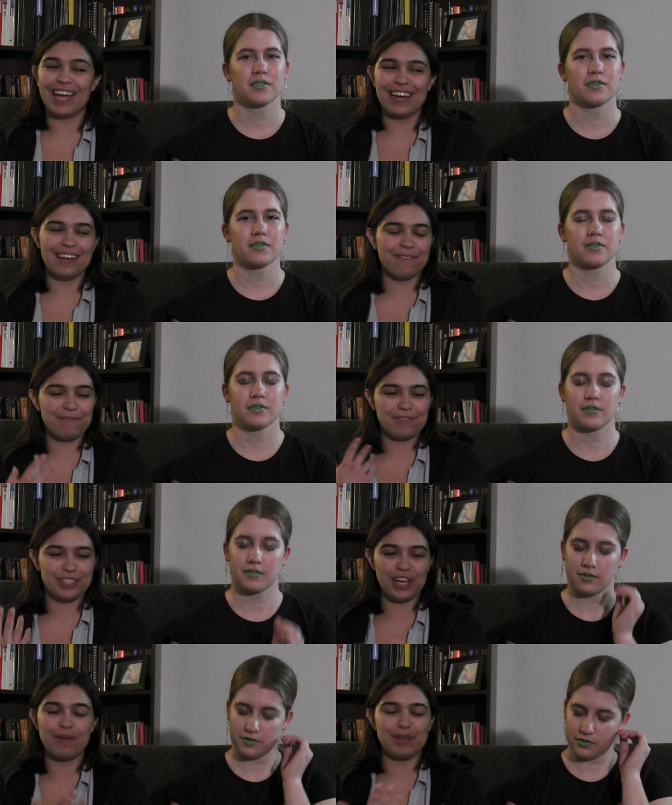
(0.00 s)
Speaker 1: again,
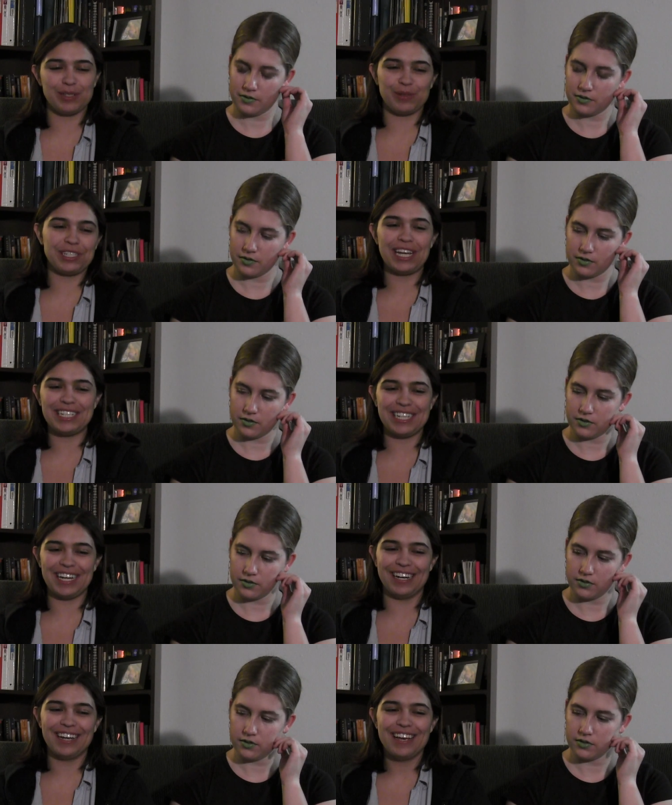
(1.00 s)
if zombies were
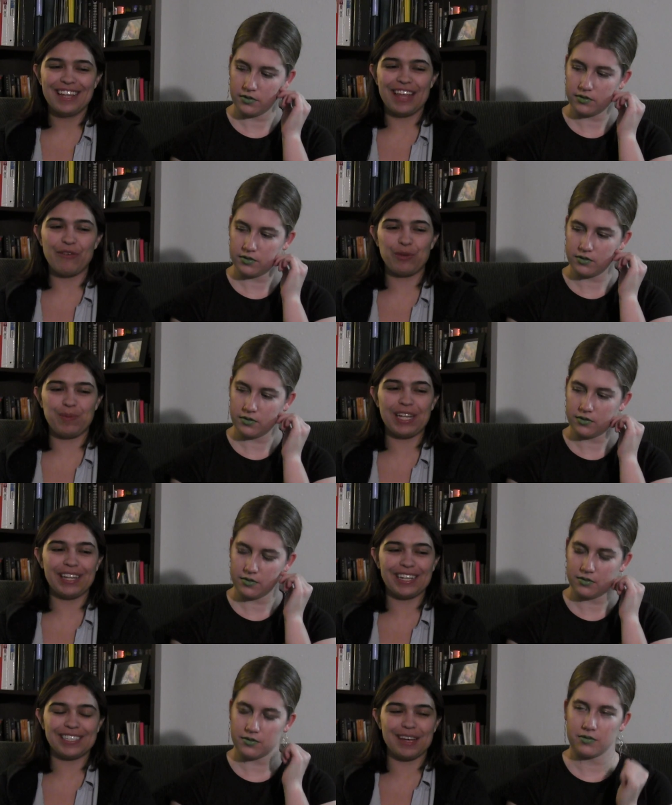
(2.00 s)
sentient, that would be
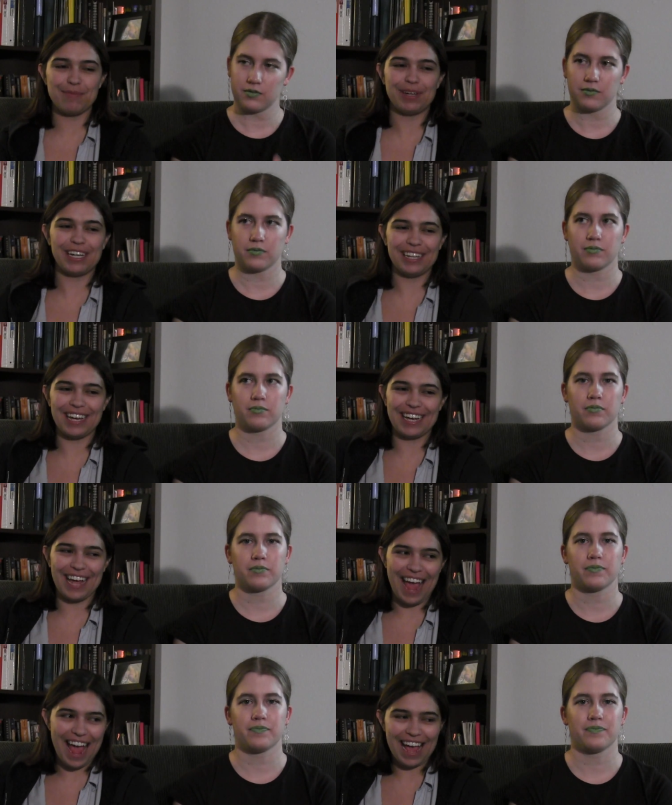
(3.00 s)
like somebody
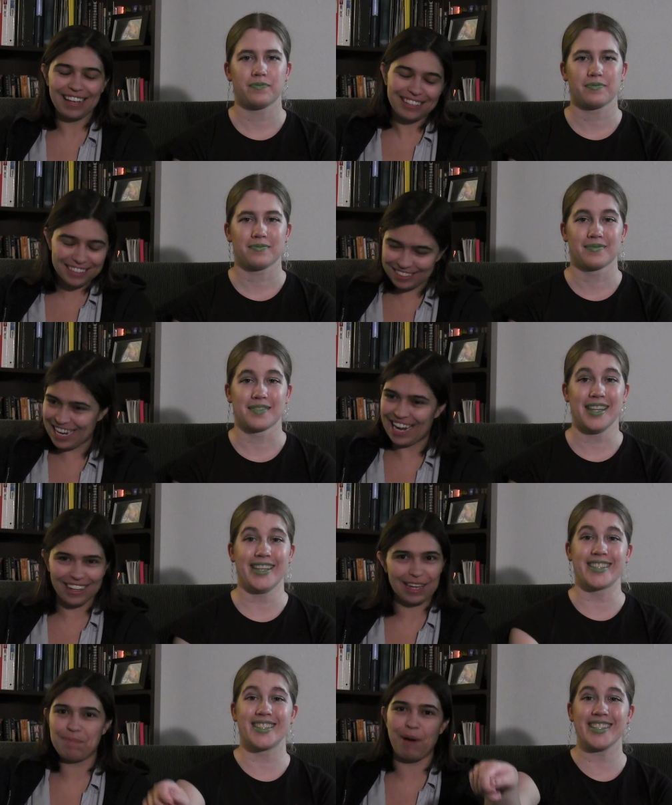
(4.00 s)
like
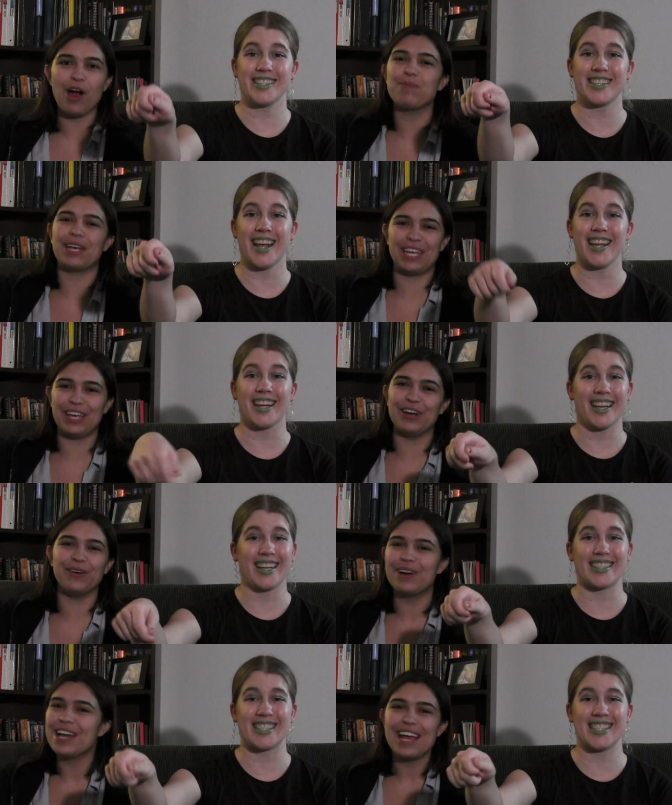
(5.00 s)
dangling Here's
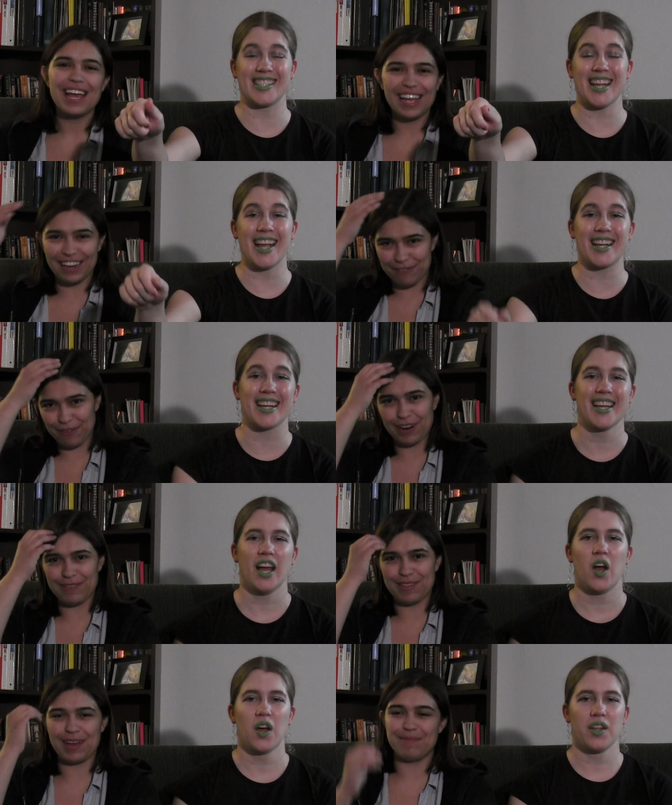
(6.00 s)
barbecue Here's
Speaker 2: a steak. in front
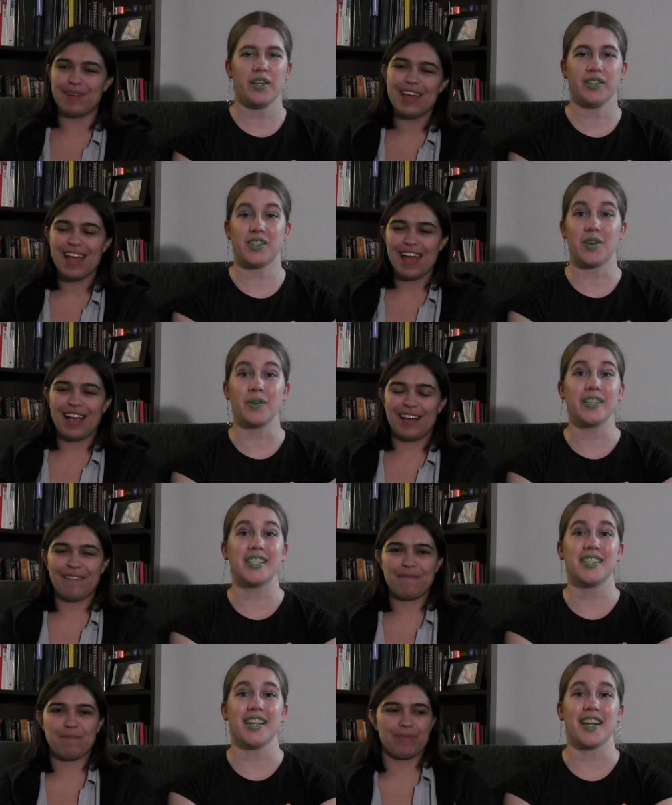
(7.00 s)
of them. Here's the
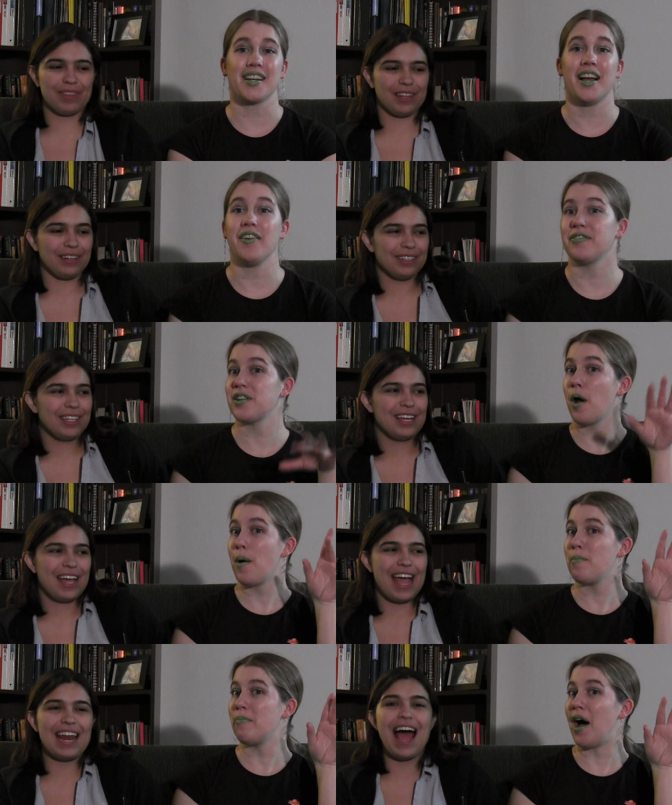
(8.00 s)
only steak left.
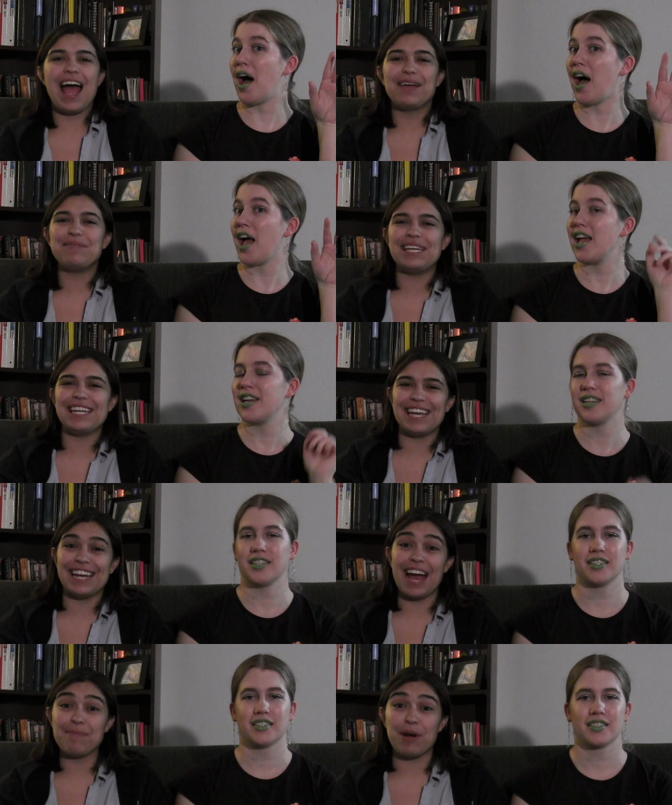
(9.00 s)
Speaker 1: And I'm eating
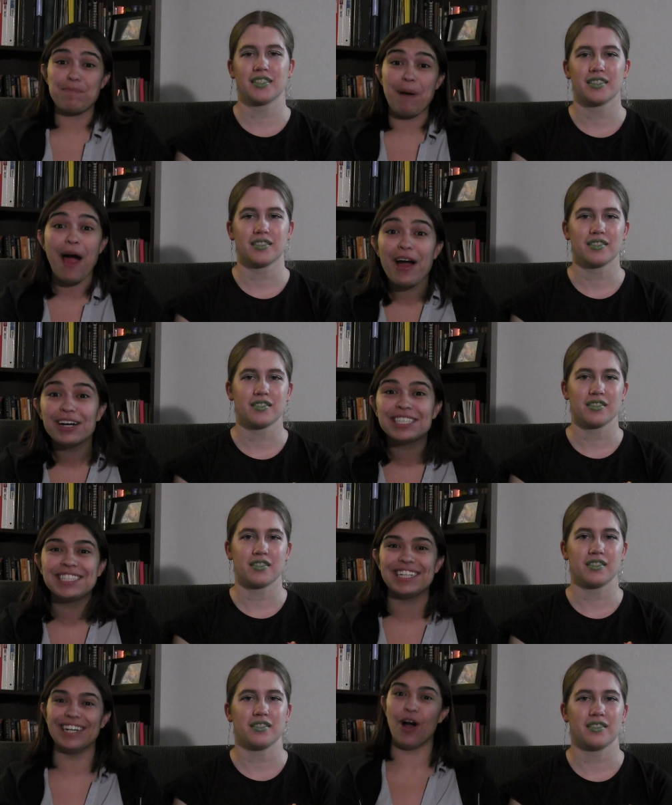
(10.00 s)
it. I'm a
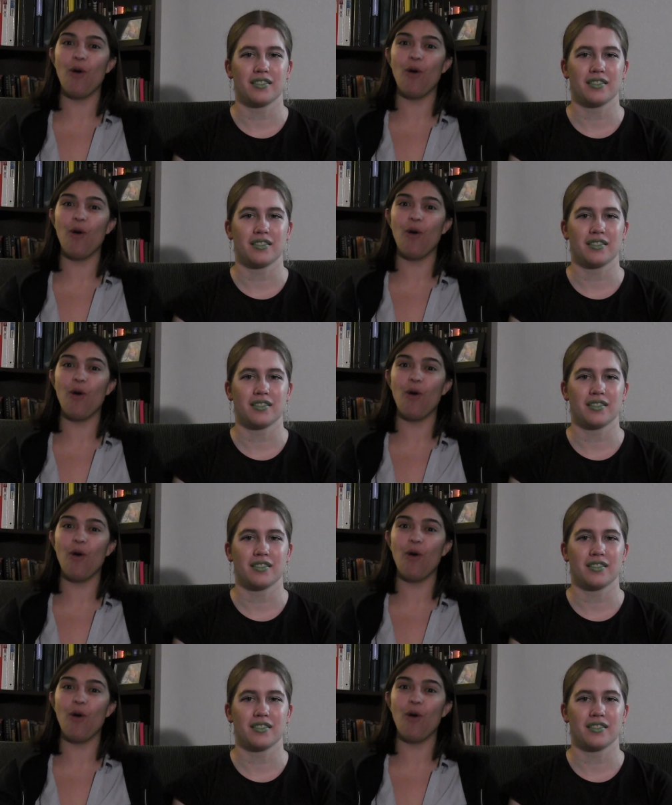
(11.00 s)
person.